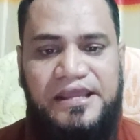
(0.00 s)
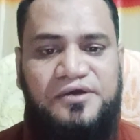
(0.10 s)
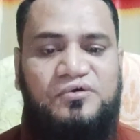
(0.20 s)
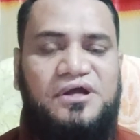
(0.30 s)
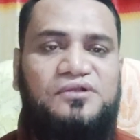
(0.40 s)

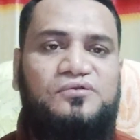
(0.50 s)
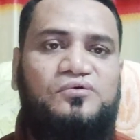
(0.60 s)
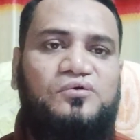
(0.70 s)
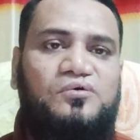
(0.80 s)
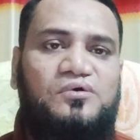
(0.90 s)
You can
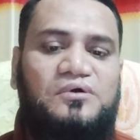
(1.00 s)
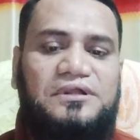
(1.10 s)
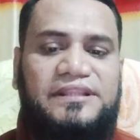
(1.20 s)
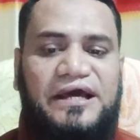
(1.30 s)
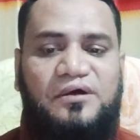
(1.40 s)
do
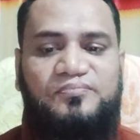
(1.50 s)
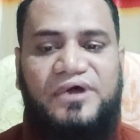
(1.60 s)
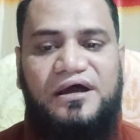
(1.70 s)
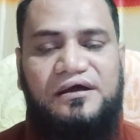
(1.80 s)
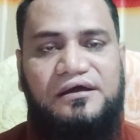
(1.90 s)
then of
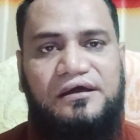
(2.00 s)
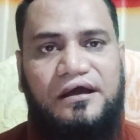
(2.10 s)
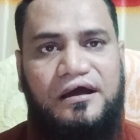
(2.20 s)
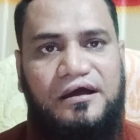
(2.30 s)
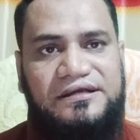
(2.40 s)
the
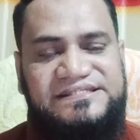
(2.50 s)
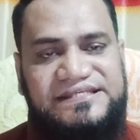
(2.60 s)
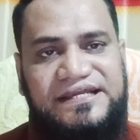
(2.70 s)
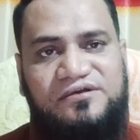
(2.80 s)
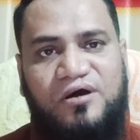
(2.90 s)

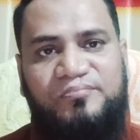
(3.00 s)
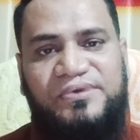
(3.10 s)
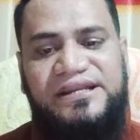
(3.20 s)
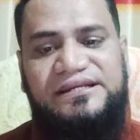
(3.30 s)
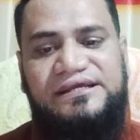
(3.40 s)
skill
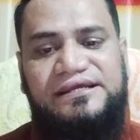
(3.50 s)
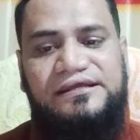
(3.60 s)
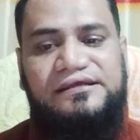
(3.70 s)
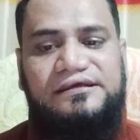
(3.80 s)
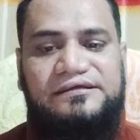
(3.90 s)
completely
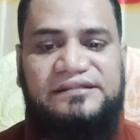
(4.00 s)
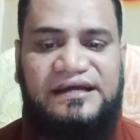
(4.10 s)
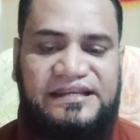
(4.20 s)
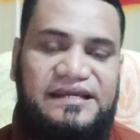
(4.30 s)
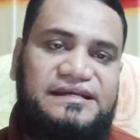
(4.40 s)
the
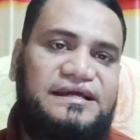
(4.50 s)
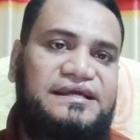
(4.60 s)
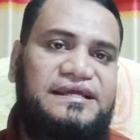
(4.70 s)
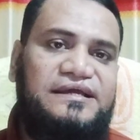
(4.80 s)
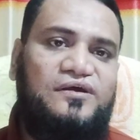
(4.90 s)
create a
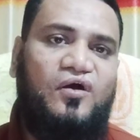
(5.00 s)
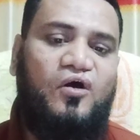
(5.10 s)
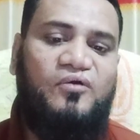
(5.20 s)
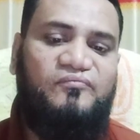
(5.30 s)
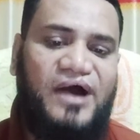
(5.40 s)
gig
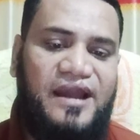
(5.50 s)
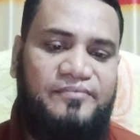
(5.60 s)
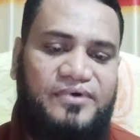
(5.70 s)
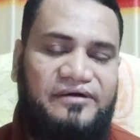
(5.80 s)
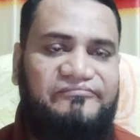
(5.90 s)
on
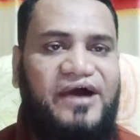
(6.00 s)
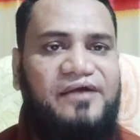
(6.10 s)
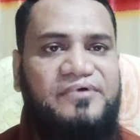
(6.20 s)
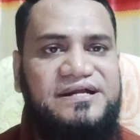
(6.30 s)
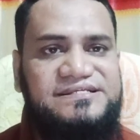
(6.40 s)
Fiverr.
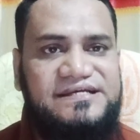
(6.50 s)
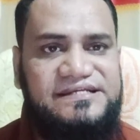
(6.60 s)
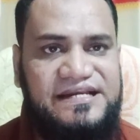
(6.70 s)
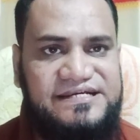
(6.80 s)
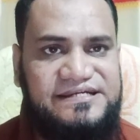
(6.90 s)
Fiverr is an
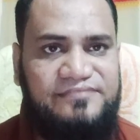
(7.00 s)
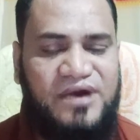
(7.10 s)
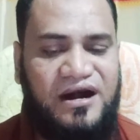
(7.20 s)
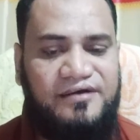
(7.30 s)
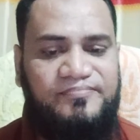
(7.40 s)
international
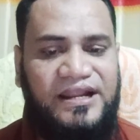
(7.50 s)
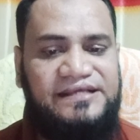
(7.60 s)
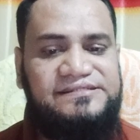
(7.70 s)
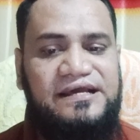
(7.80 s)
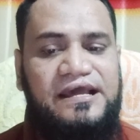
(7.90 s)
marketplace.